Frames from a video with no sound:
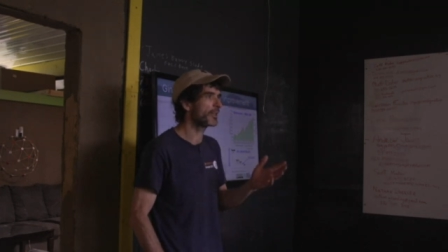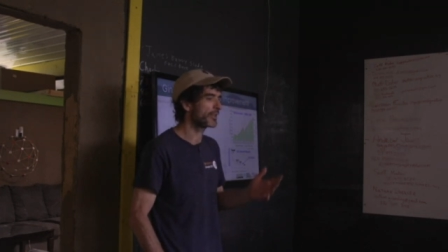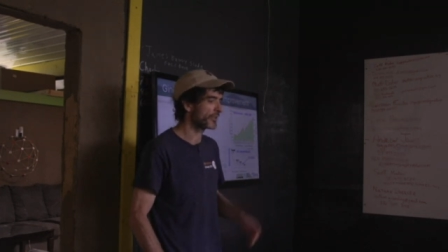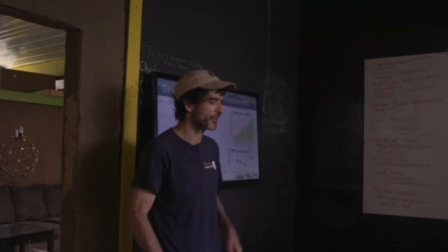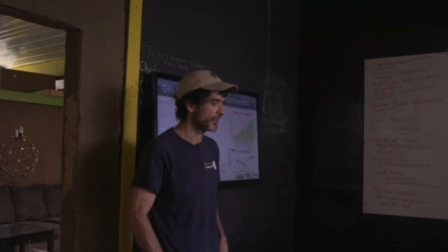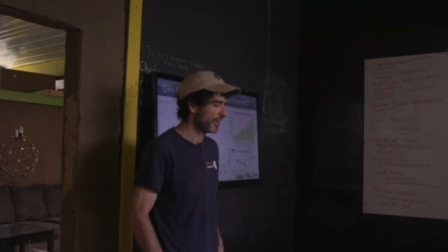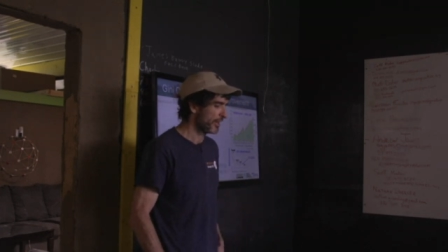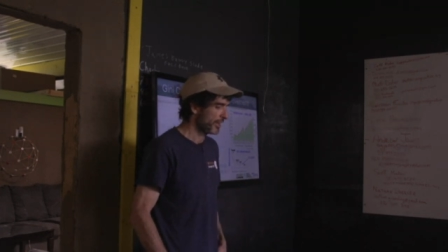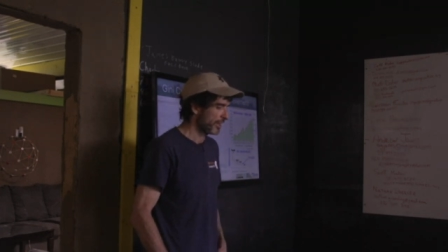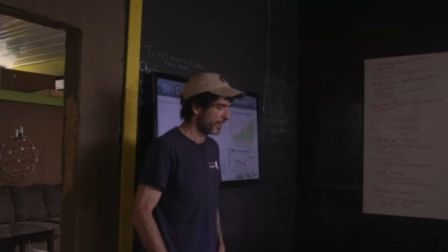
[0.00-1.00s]
us.
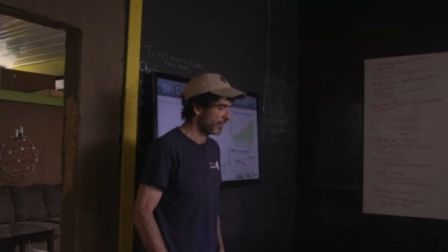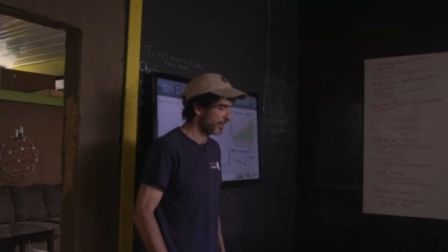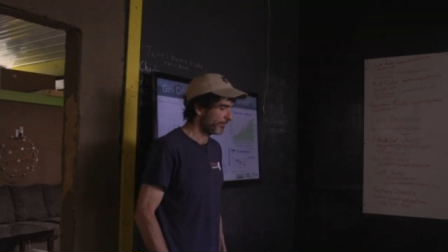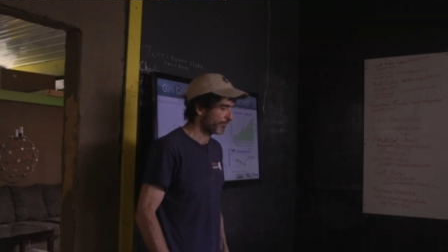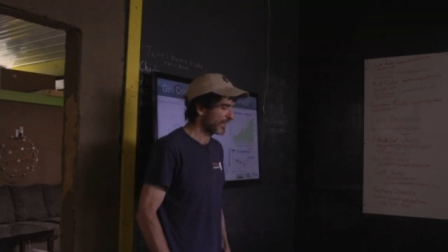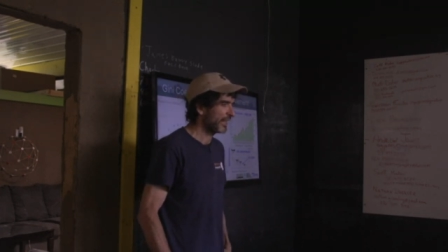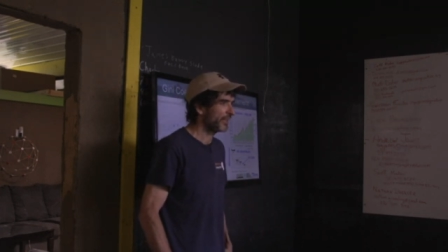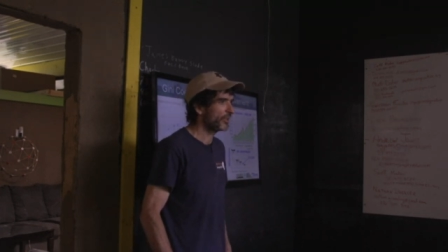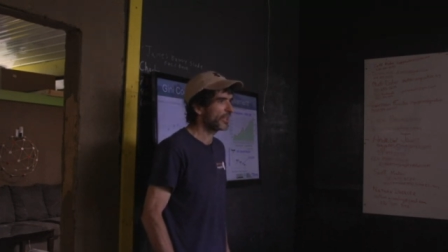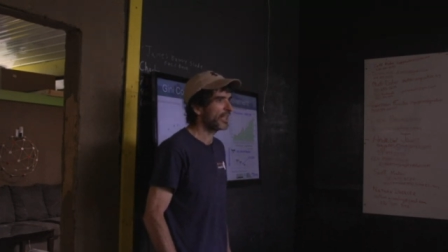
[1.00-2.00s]

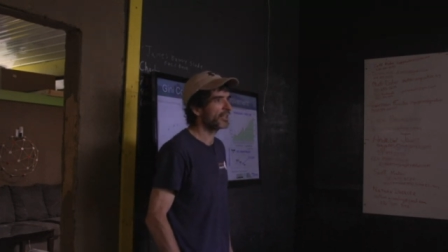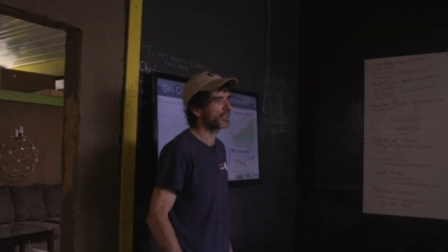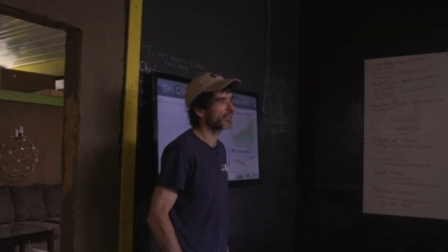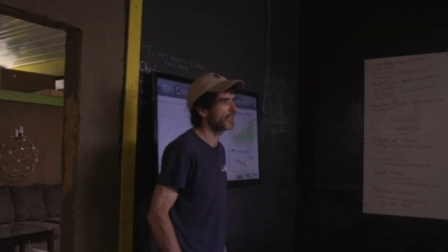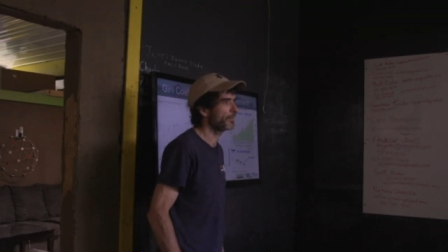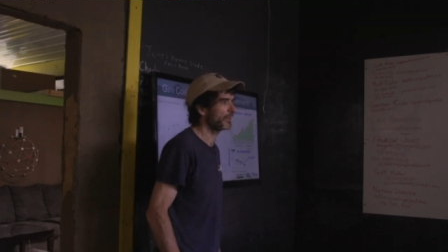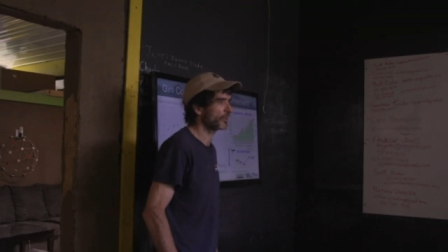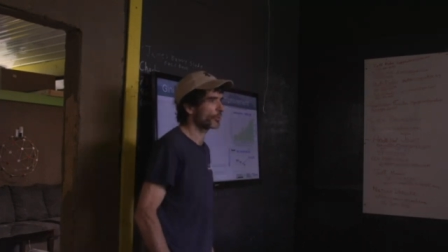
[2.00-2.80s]
And you can't keep on